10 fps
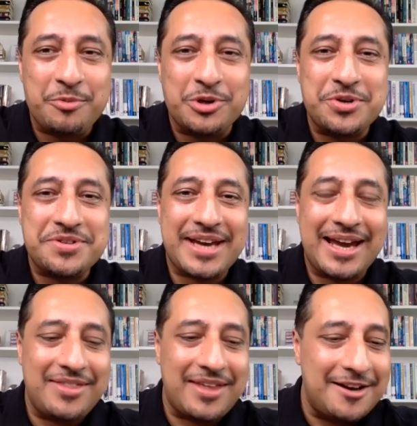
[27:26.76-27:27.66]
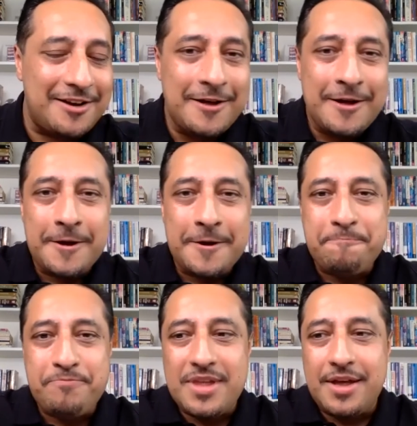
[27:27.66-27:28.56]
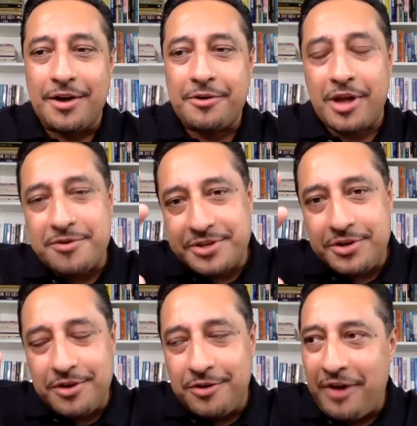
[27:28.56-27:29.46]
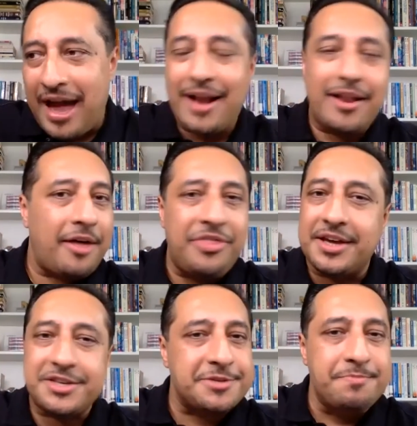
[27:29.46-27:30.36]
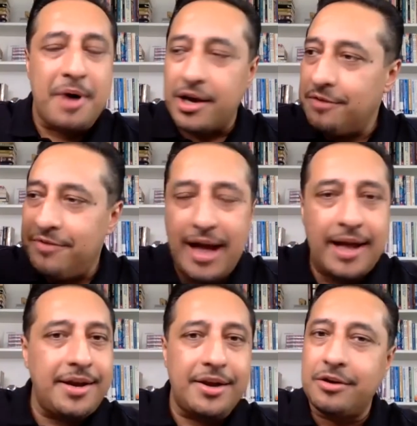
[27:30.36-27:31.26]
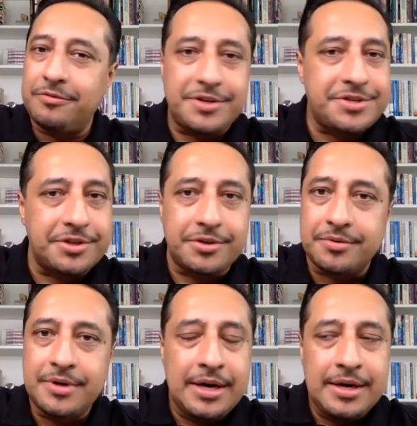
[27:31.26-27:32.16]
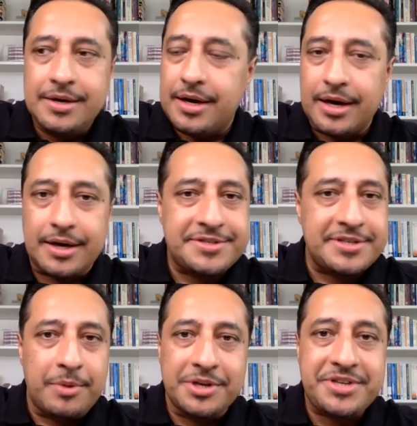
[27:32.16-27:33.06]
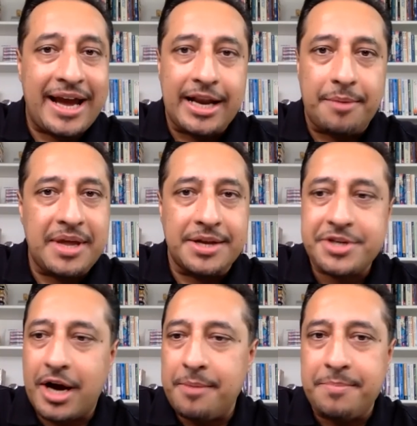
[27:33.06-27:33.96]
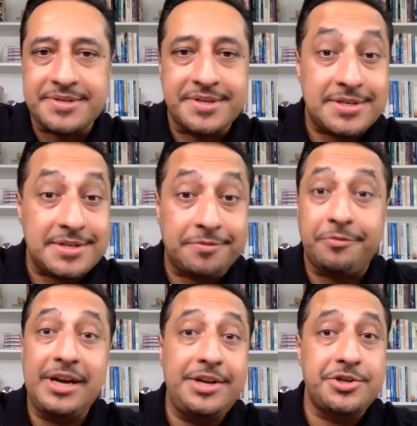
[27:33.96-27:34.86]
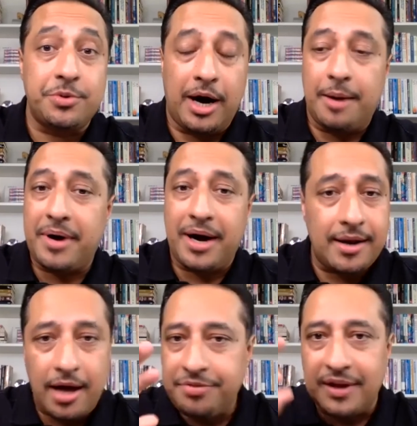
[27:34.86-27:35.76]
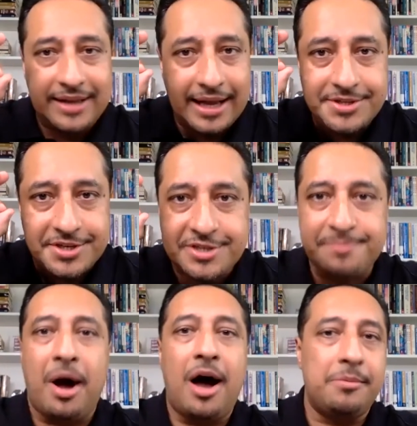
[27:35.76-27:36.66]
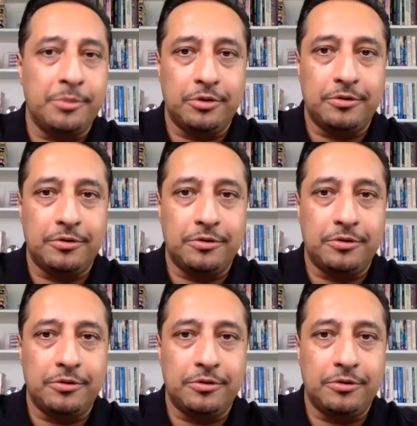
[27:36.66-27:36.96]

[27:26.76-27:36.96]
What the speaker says: would you say then, you know, I think it's smart. You've handed over to someone to head up the entire business. It's freed you up. I think that's a smart move.